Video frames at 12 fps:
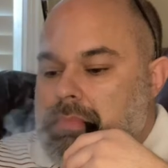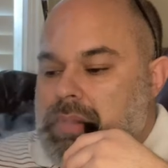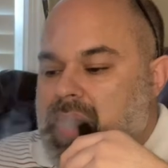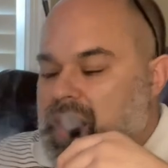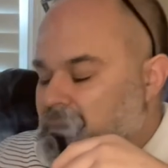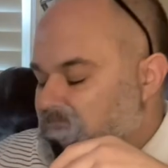
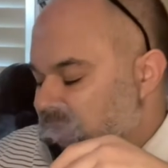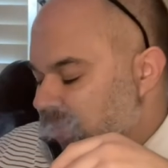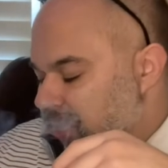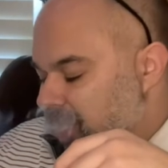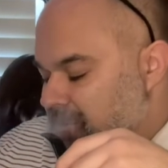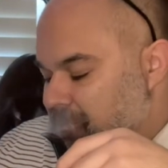you know, and,
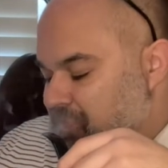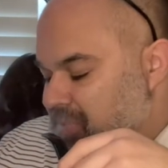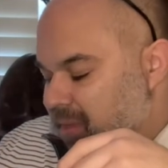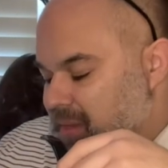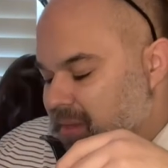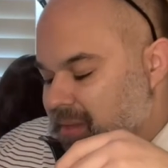and
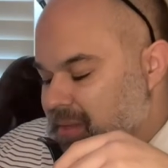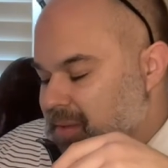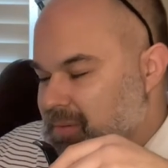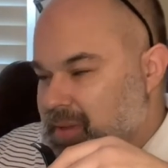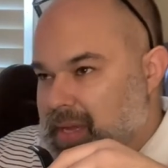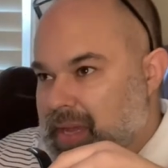
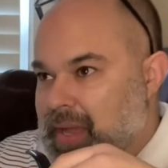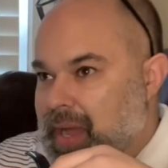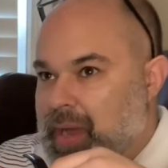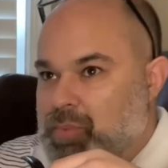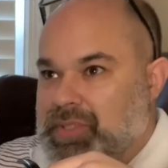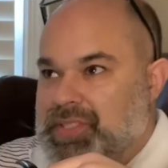
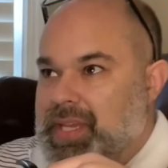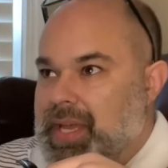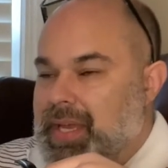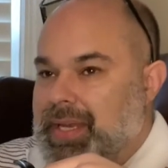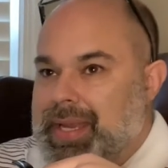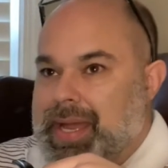I would
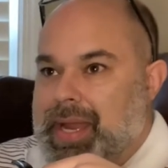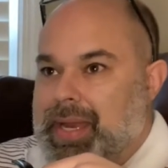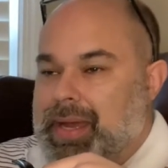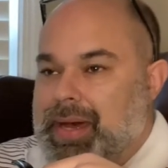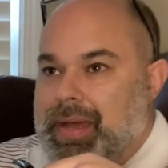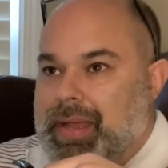say
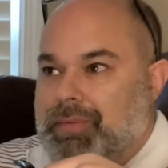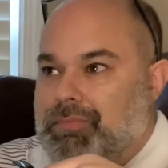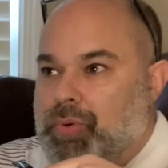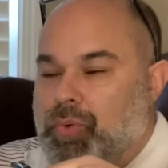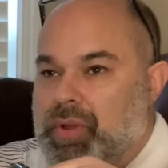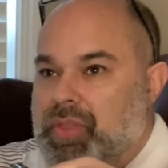
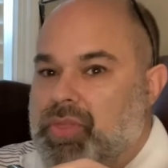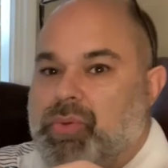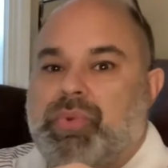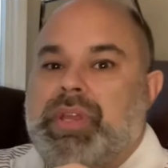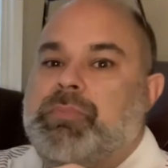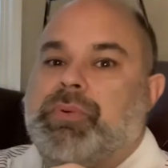
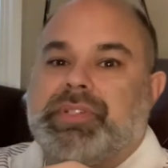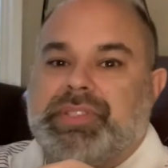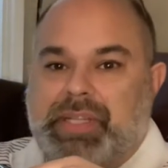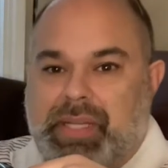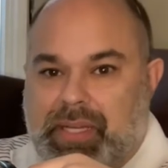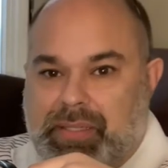
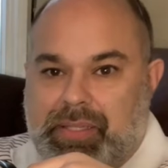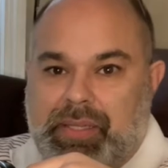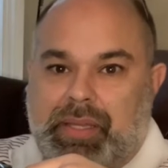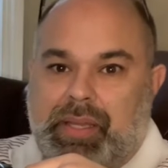99.3%